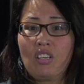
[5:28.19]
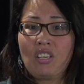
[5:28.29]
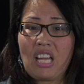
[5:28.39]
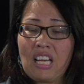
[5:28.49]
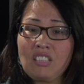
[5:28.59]

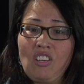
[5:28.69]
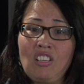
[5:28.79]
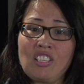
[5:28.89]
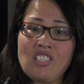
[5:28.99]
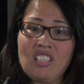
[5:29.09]
to
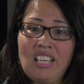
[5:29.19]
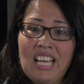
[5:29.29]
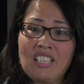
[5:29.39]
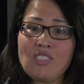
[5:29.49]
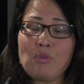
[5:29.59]
acknowledge the
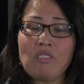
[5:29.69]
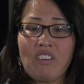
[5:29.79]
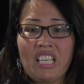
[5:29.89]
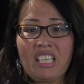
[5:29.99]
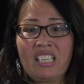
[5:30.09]
land, to
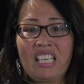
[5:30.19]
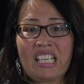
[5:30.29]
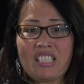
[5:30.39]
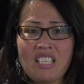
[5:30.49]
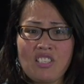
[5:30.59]
invite in the
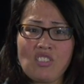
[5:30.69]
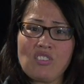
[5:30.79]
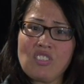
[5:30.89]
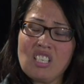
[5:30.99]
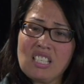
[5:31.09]

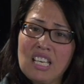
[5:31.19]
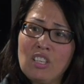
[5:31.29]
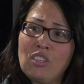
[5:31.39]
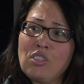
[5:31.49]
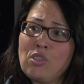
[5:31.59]
ancestors, to set a
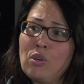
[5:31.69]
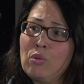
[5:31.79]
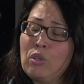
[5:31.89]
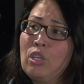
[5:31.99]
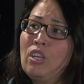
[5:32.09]
good tone,